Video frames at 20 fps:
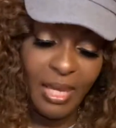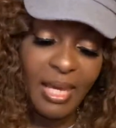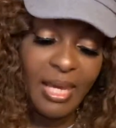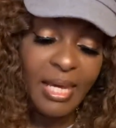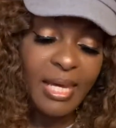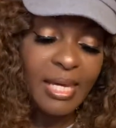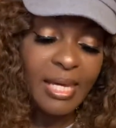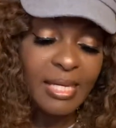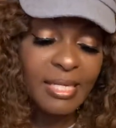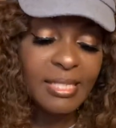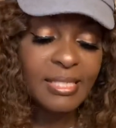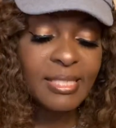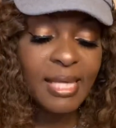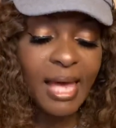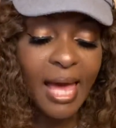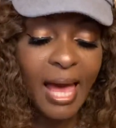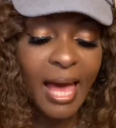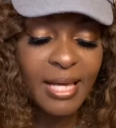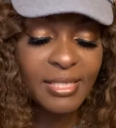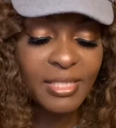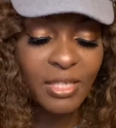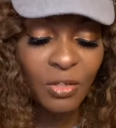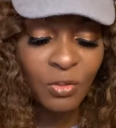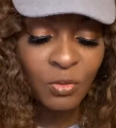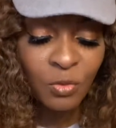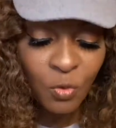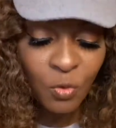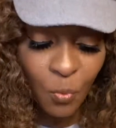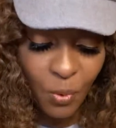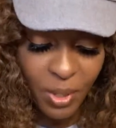is as
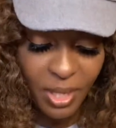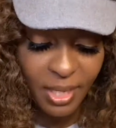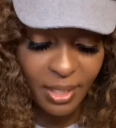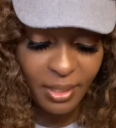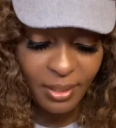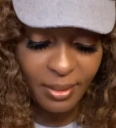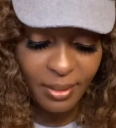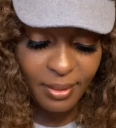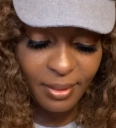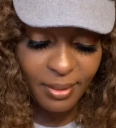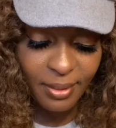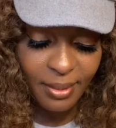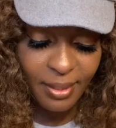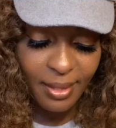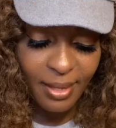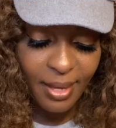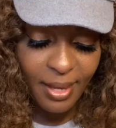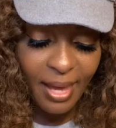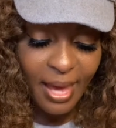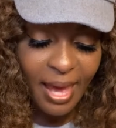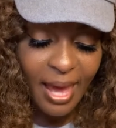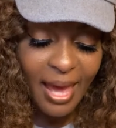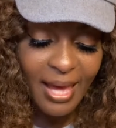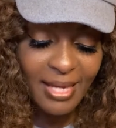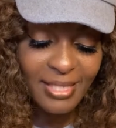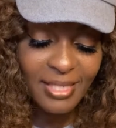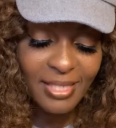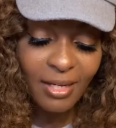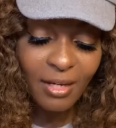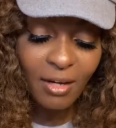annoying
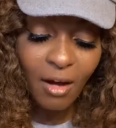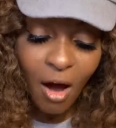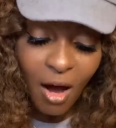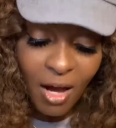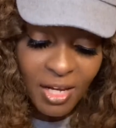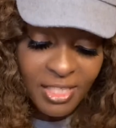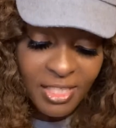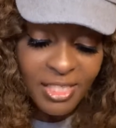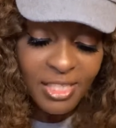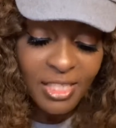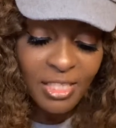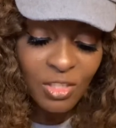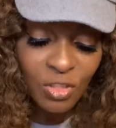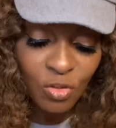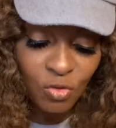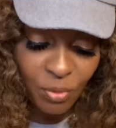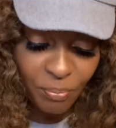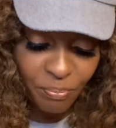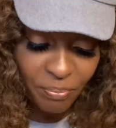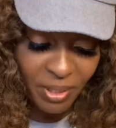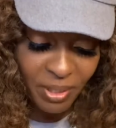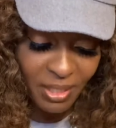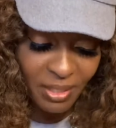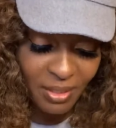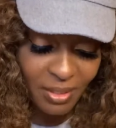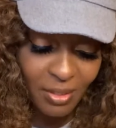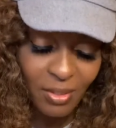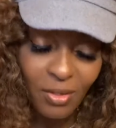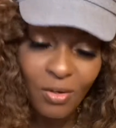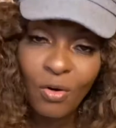as a constant dripping
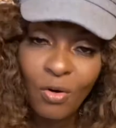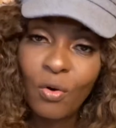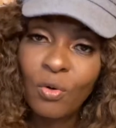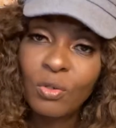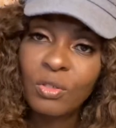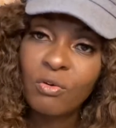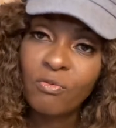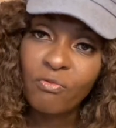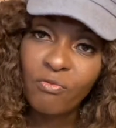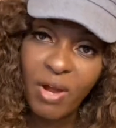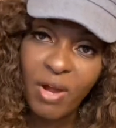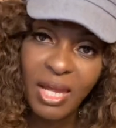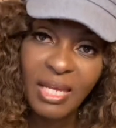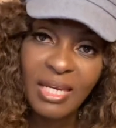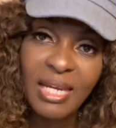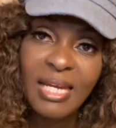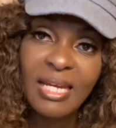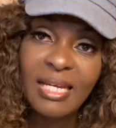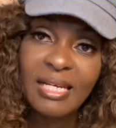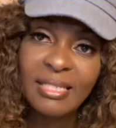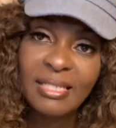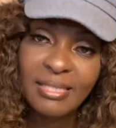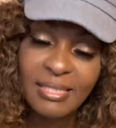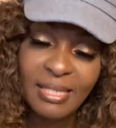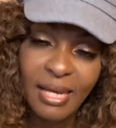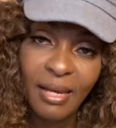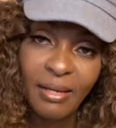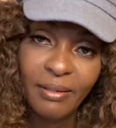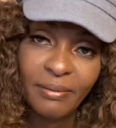on a rainy day.